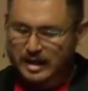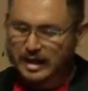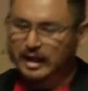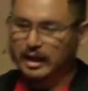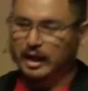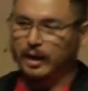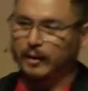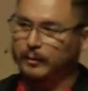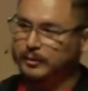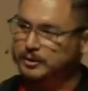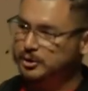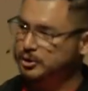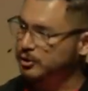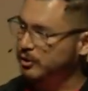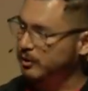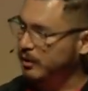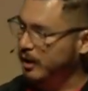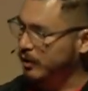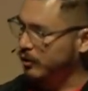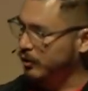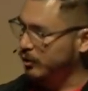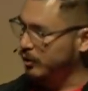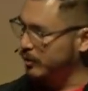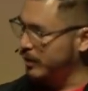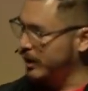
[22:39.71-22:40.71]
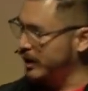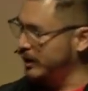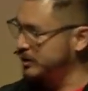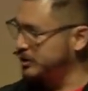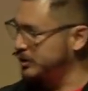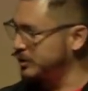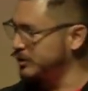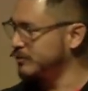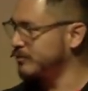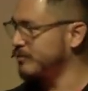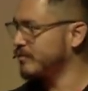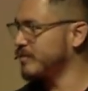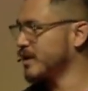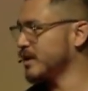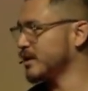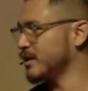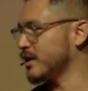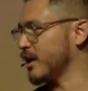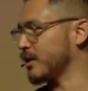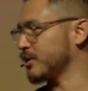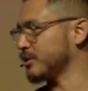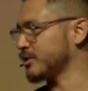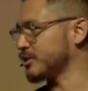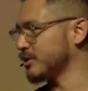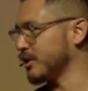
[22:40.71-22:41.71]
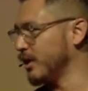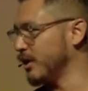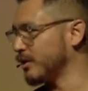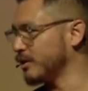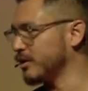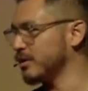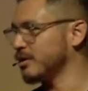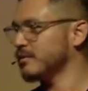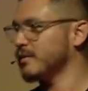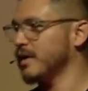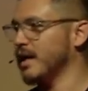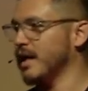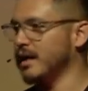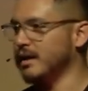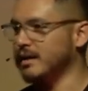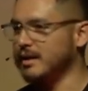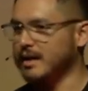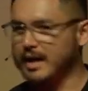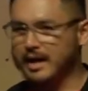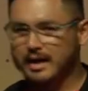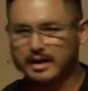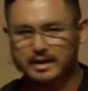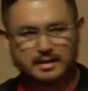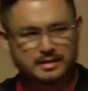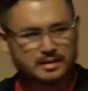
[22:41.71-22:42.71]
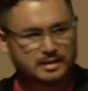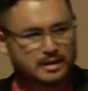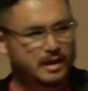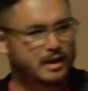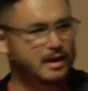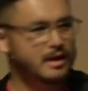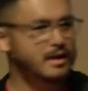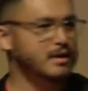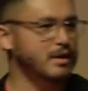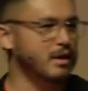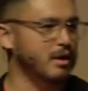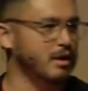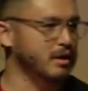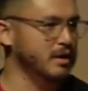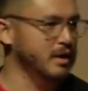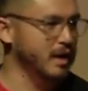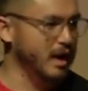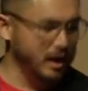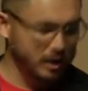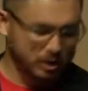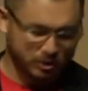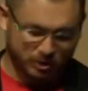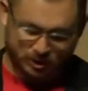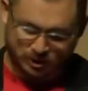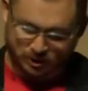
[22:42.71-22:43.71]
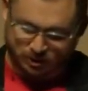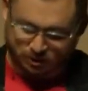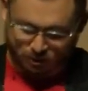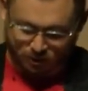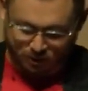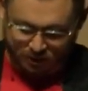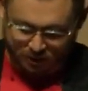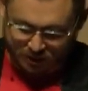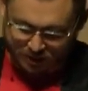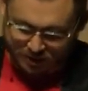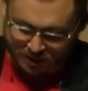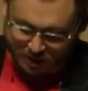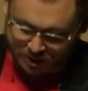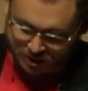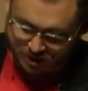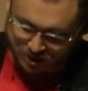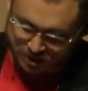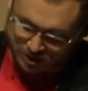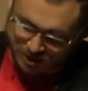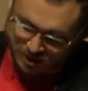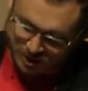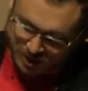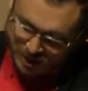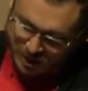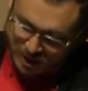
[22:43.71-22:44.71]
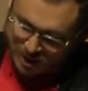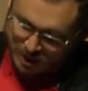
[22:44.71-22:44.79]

And I want to remind you, Dr. Stoner and the ASA are not Christian organizations.